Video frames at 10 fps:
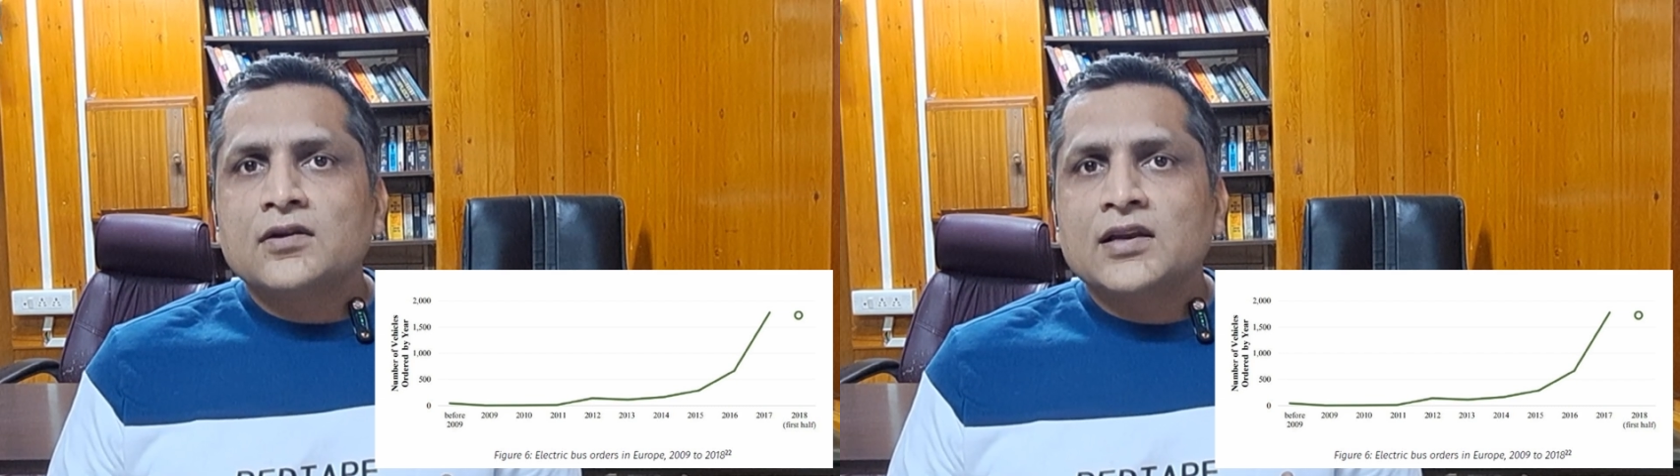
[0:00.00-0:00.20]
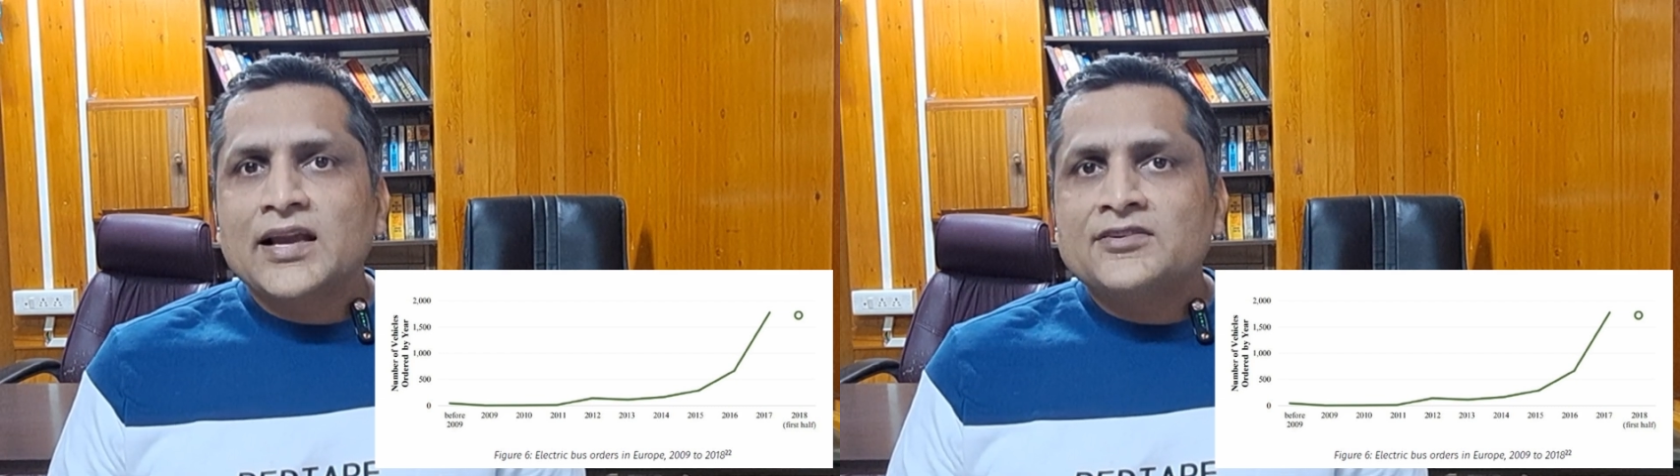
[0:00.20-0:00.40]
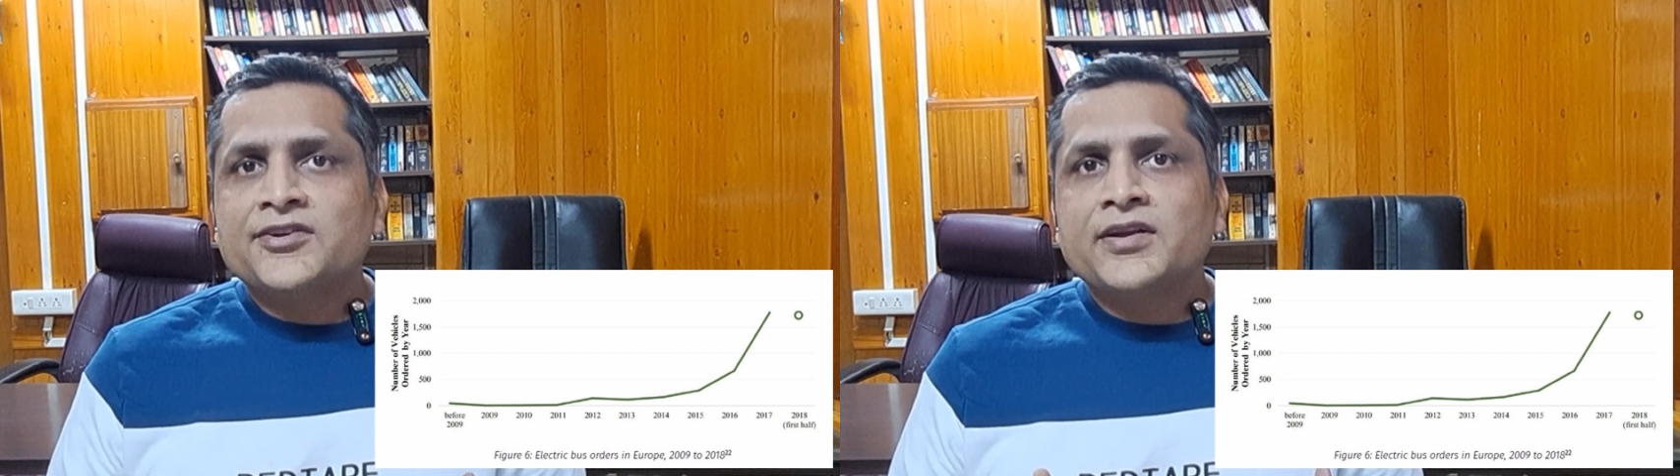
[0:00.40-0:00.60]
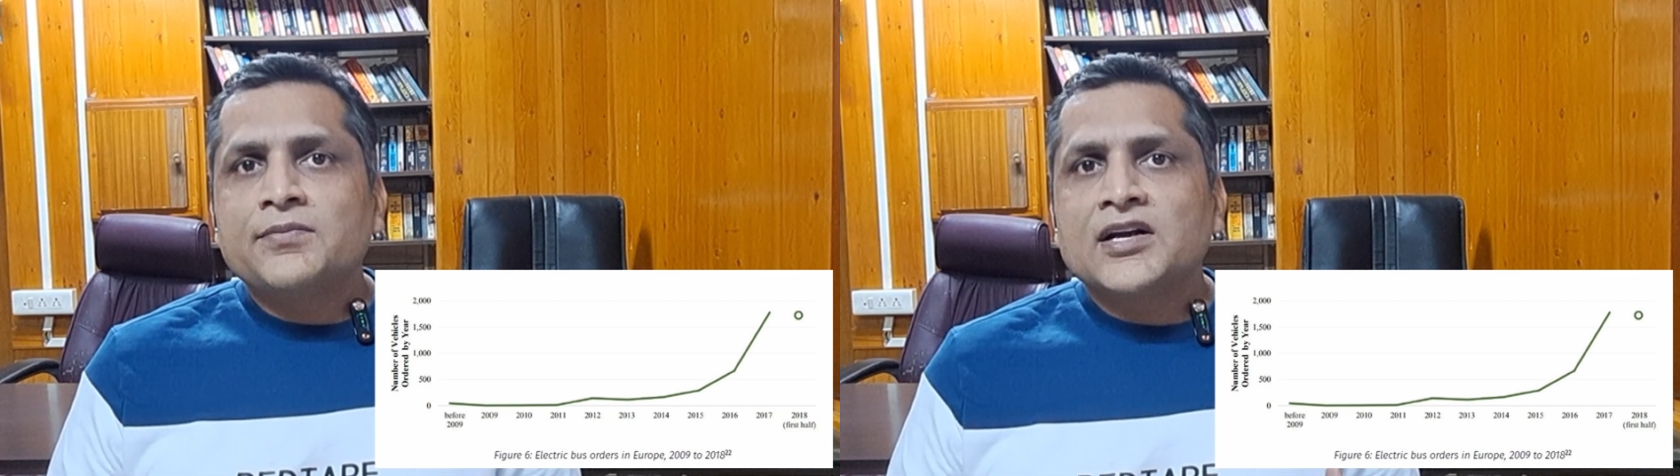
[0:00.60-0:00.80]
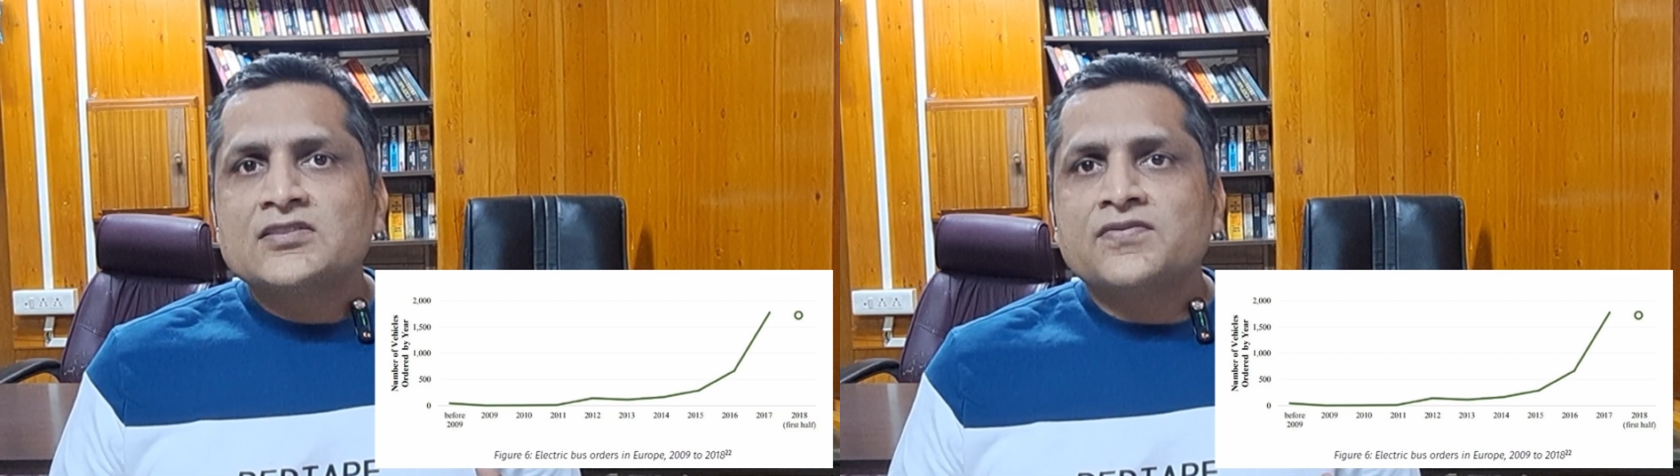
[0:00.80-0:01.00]

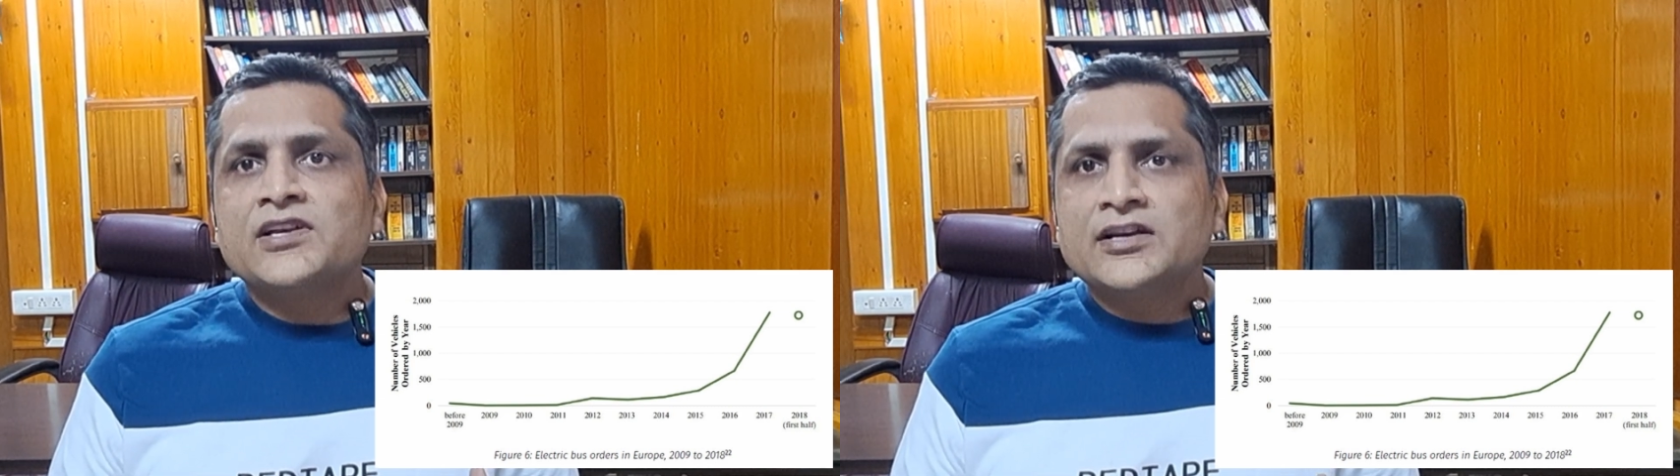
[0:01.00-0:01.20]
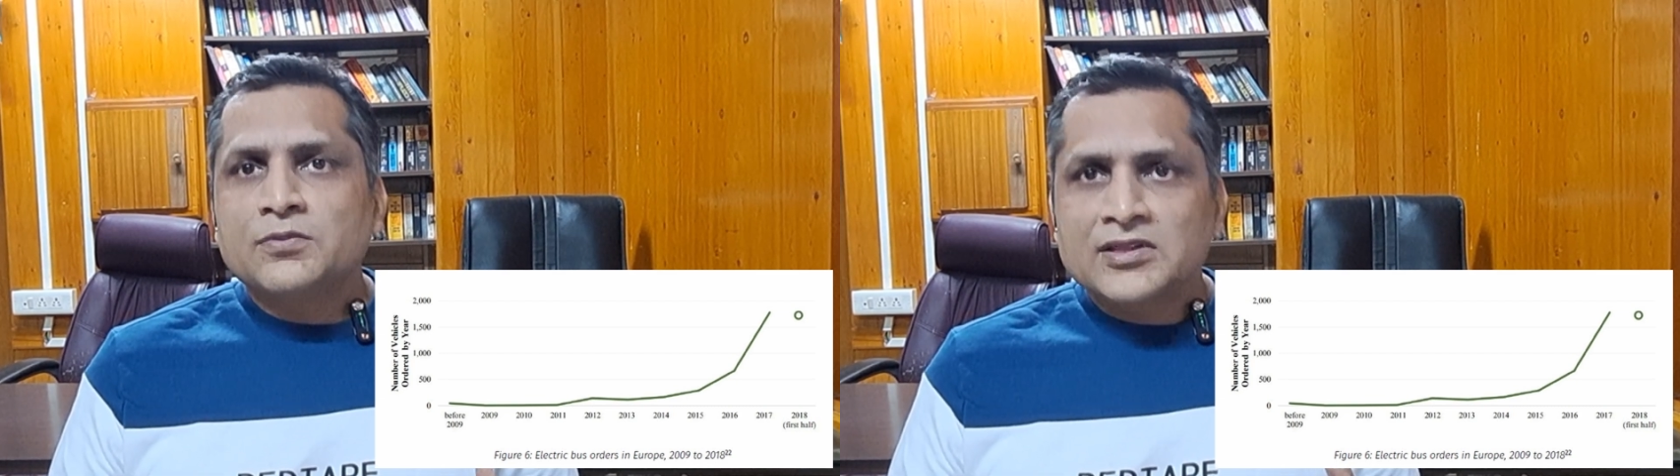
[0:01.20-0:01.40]
electric bus fleet